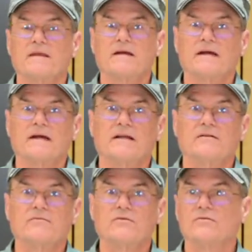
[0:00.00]
And
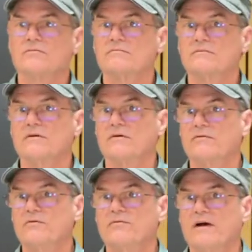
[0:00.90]
if you're, you know,
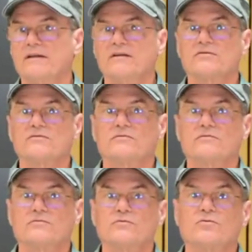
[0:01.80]
if you find this
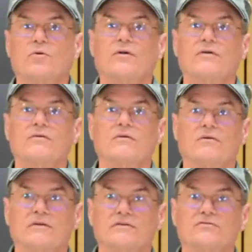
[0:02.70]
tutorial
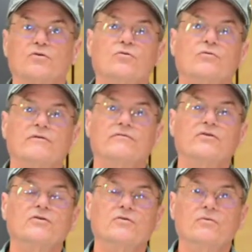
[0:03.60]
or this tool
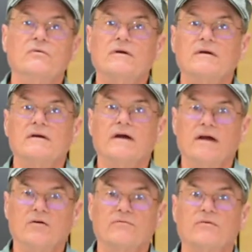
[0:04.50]
review
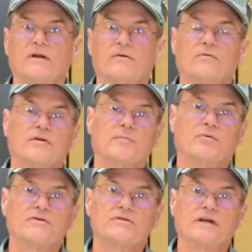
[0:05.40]
helpful, I'd really
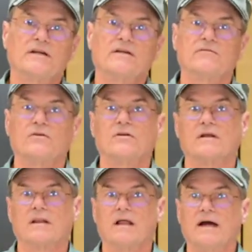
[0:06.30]
appreciate it if you
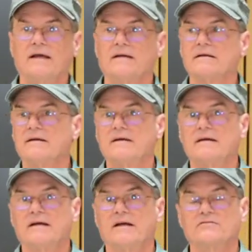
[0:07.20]
click like
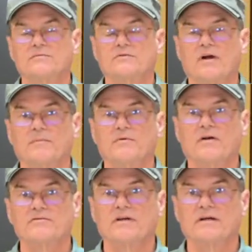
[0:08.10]
and subscribe to
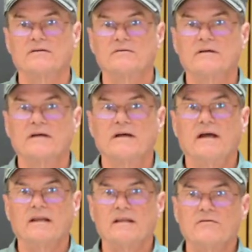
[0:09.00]
our channel
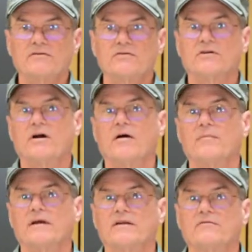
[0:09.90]
and leave us a
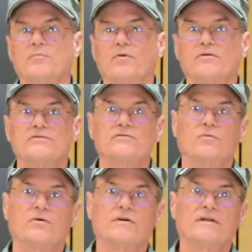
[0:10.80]
comment. If you purchase
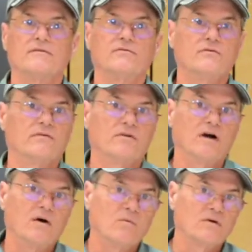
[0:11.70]
one, if you've
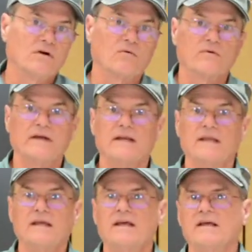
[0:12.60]
got one
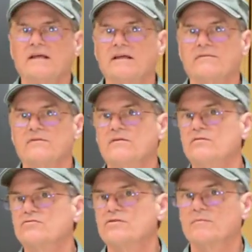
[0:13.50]
already, if you
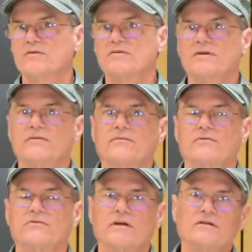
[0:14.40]
use something
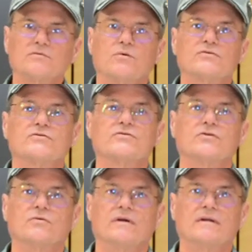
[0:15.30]
different, tell us what you're
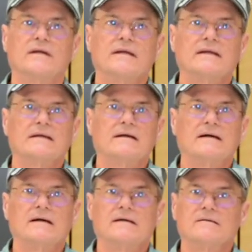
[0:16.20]
doing.
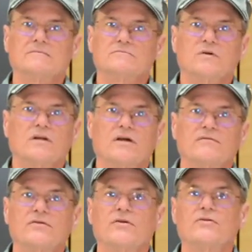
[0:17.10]
Uh, we'd
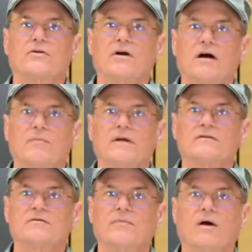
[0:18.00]
love to hear your
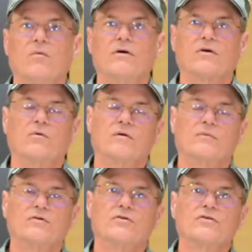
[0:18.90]
comments about what
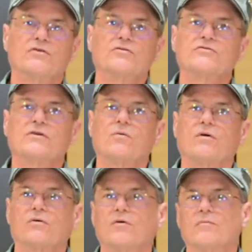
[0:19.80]
equipment you're using,
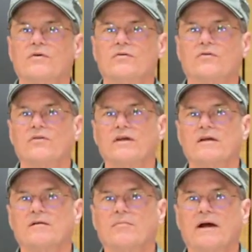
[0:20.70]
what equipment you're
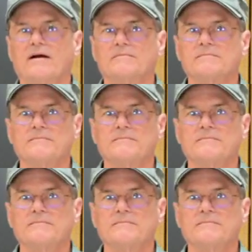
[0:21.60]
thinking about.